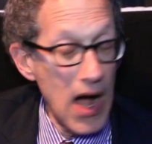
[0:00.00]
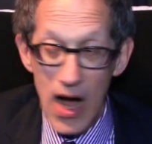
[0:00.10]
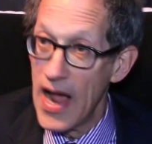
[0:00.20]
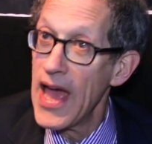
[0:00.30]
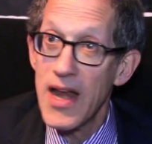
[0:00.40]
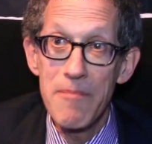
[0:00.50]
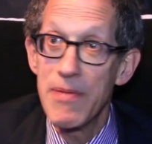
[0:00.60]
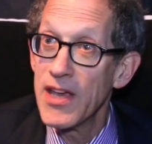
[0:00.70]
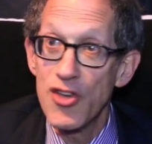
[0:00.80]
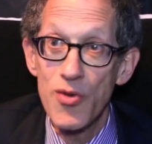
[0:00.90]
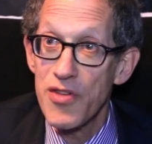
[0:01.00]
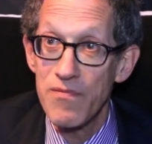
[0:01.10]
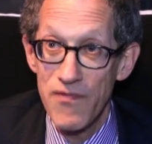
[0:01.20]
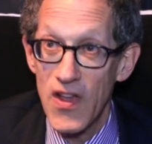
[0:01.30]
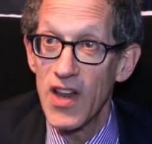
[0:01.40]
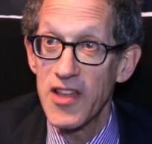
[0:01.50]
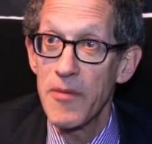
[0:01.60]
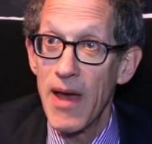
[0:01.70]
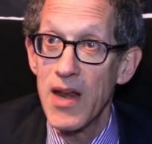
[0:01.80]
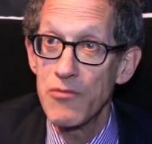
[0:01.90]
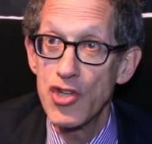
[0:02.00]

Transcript: I had ambiguous feelings about him